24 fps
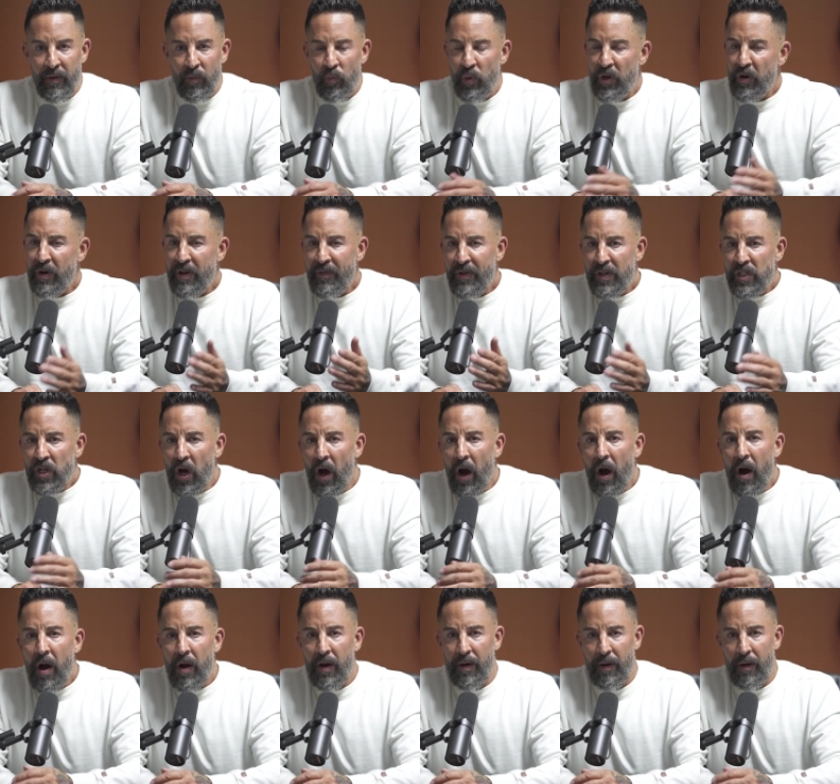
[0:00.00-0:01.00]
We don't even
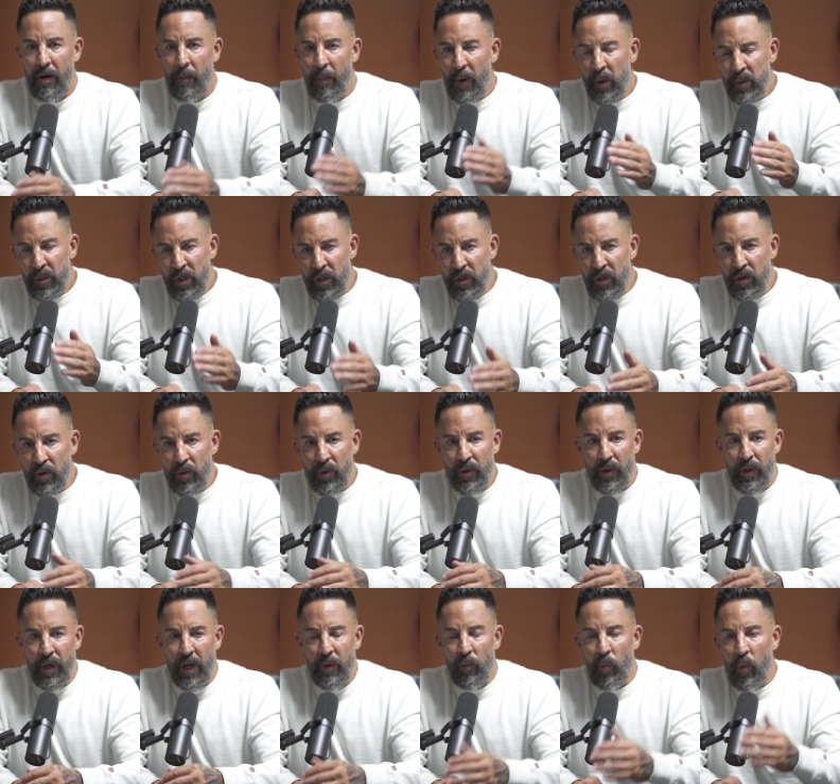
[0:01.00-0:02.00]
talk about the
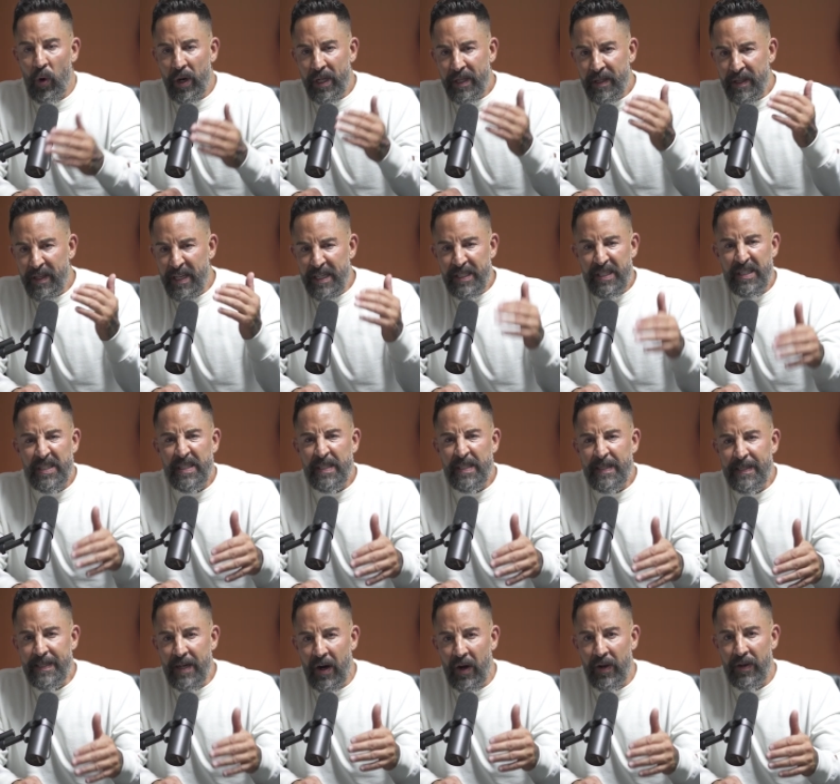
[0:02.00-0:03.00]
youth and what this has
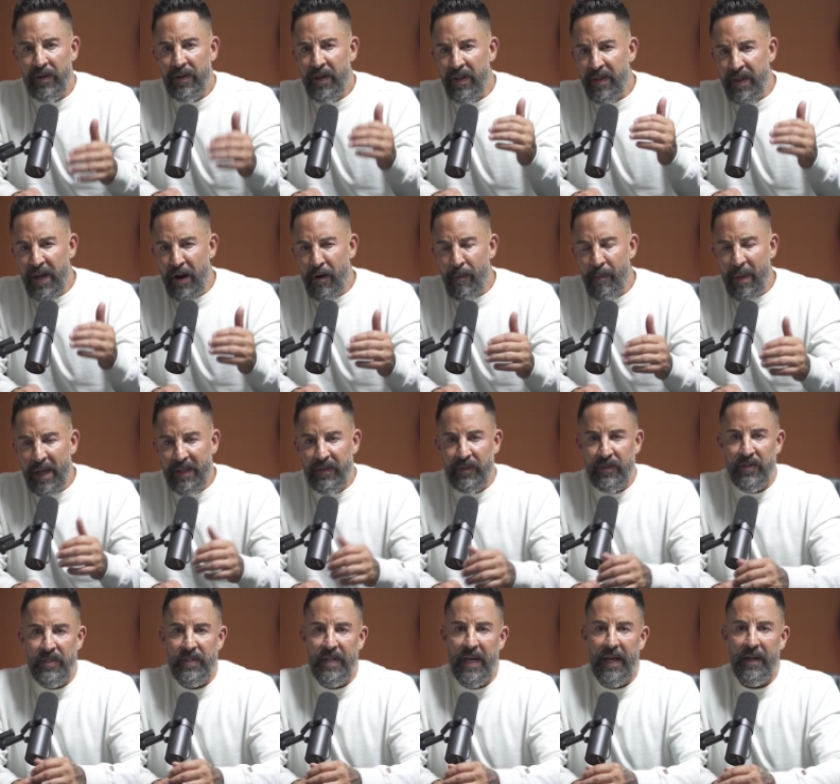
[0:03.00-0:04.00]
done to their mental
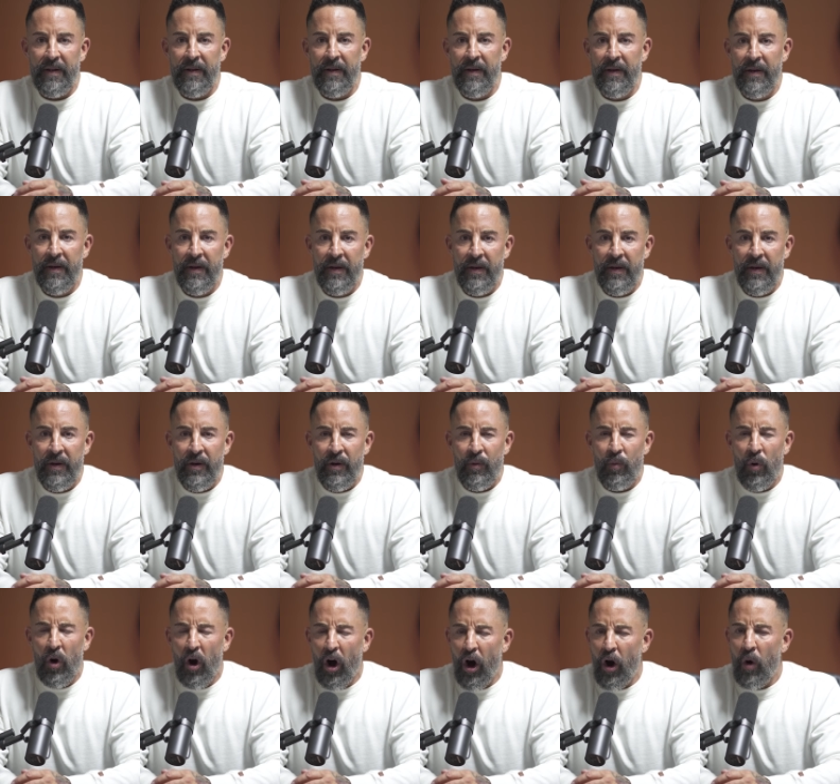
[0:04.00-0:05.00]
state.
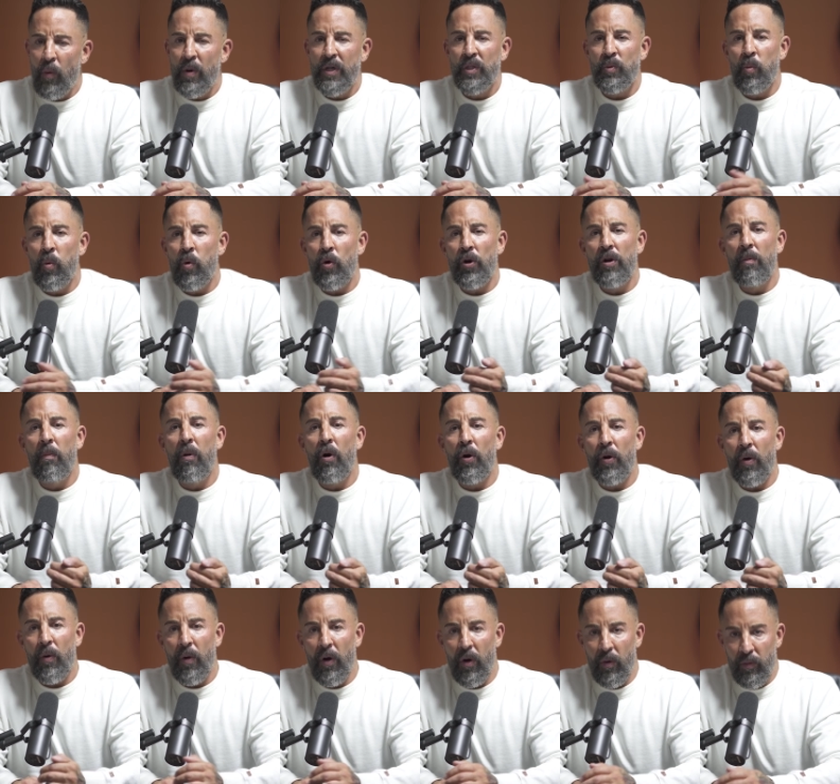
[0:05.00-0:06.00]
We're always worried about
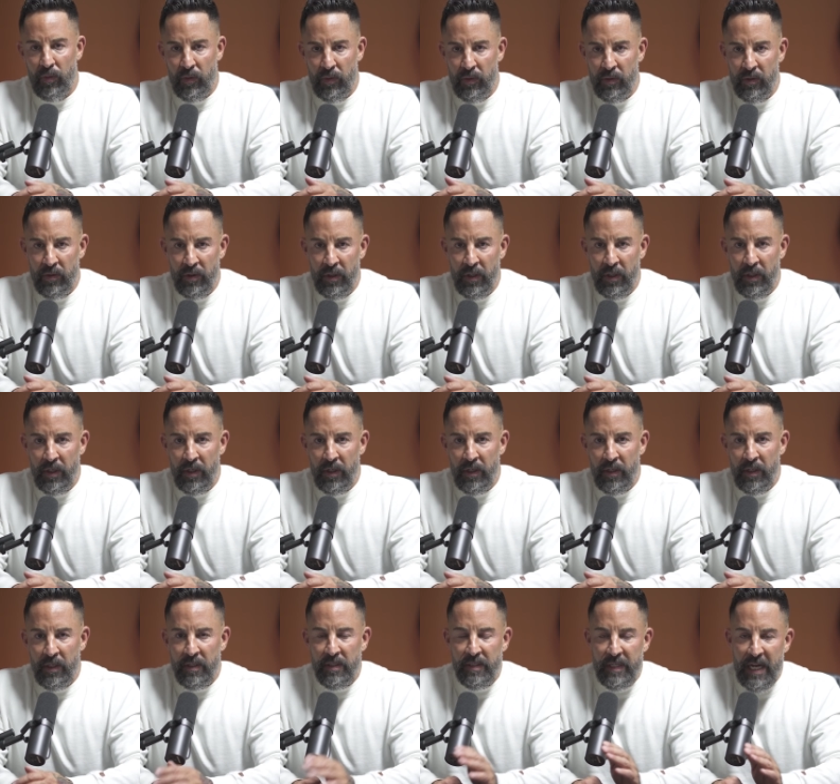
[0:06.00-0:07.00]
our own.
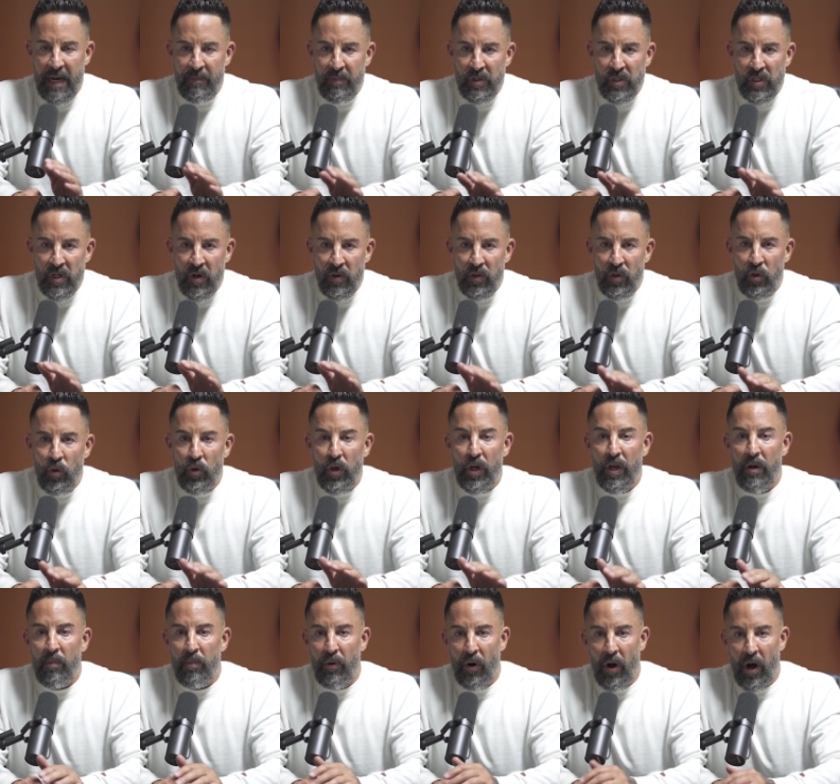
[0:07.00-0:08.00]
It's time to start
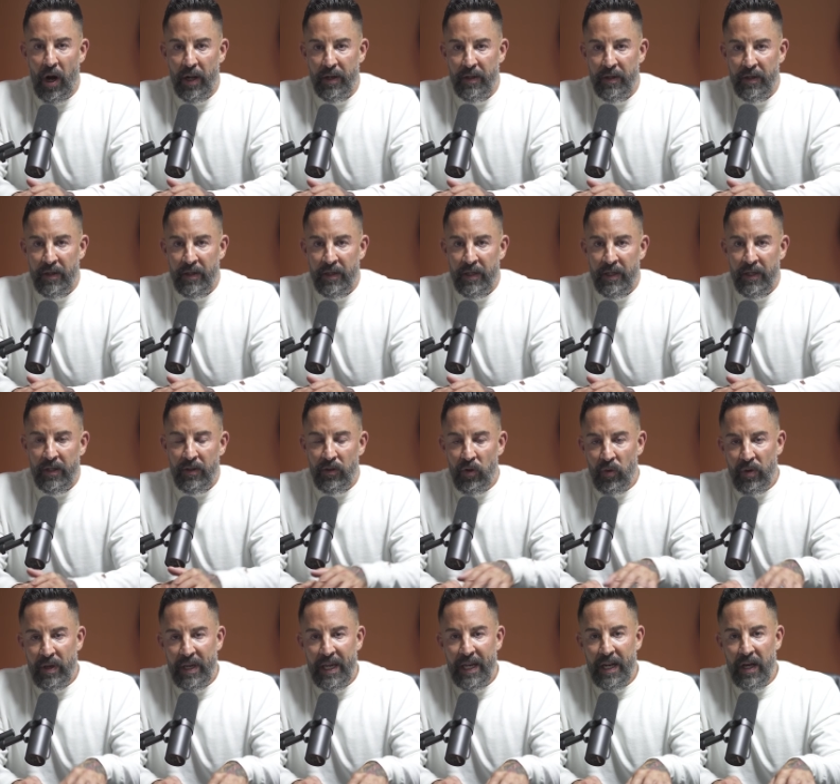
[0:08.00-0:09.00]
looking abroad,
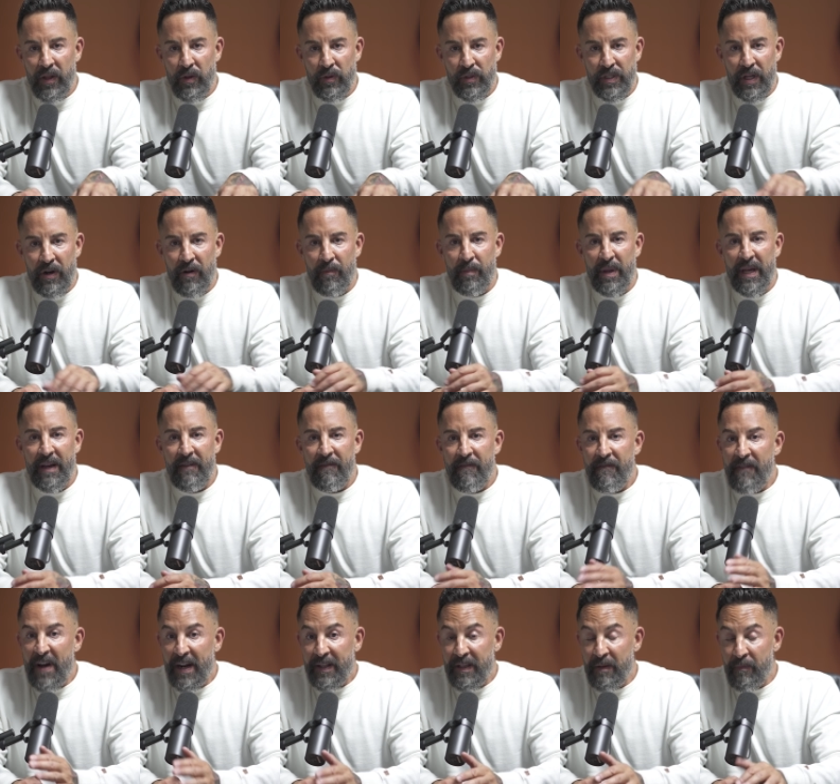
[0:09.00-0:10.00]
looking at others that are being
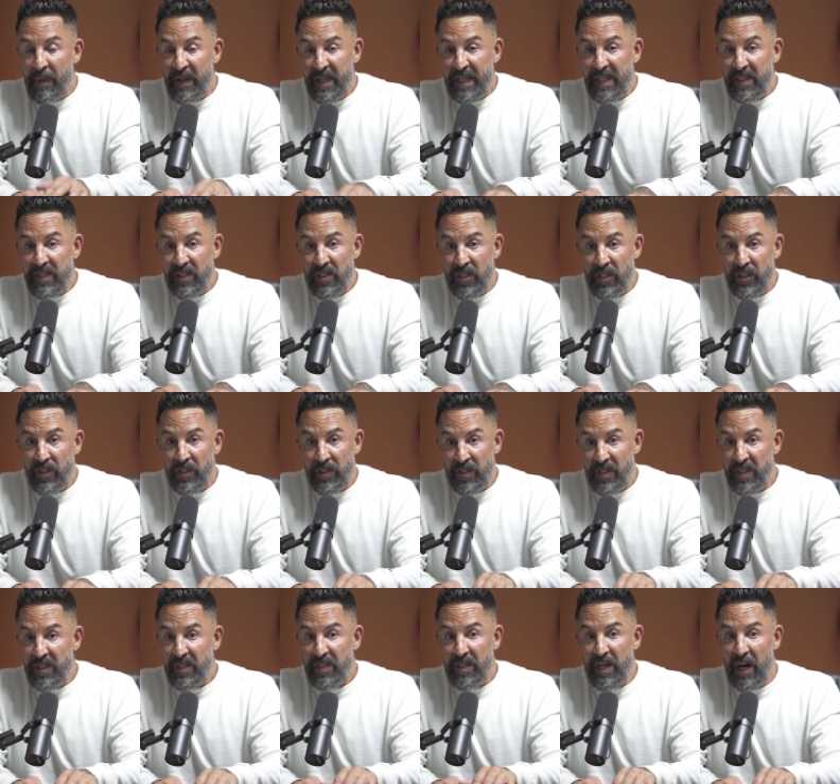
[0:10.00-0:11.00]
affected by the decisions
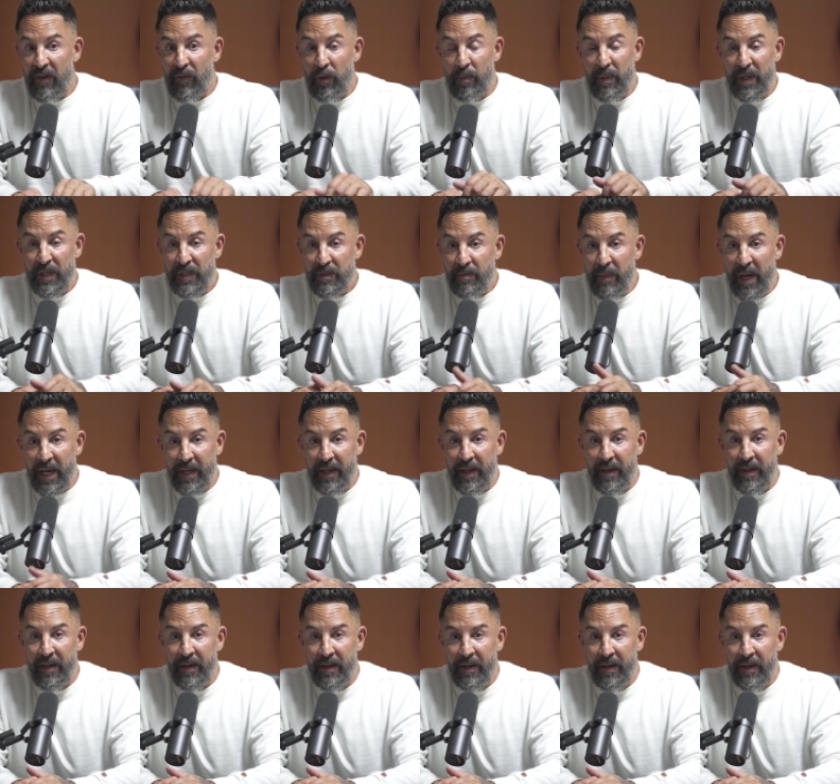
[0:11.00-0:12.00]
this government is
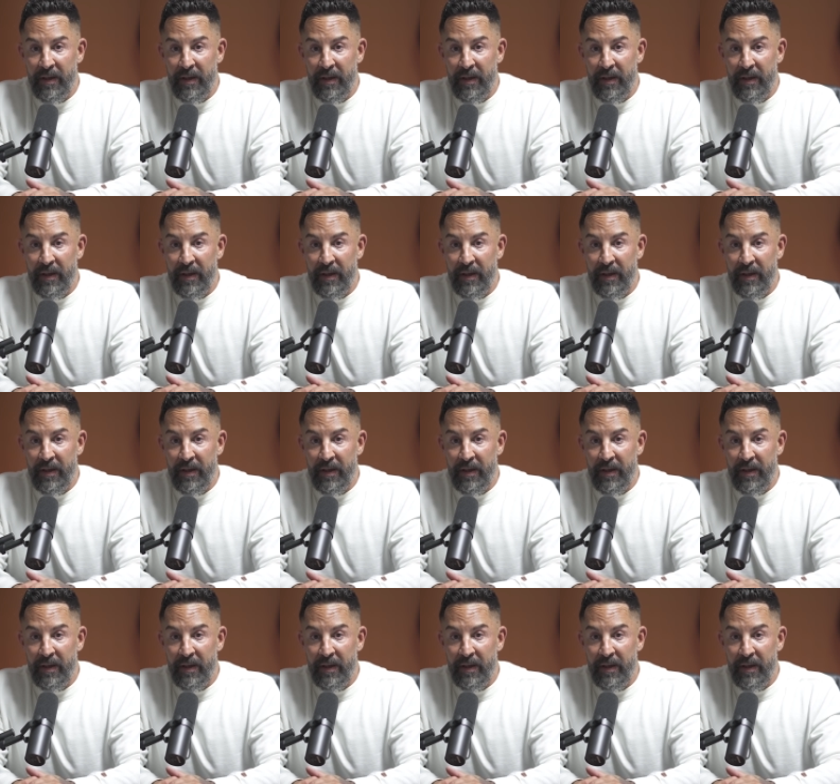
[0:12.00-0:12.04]
making.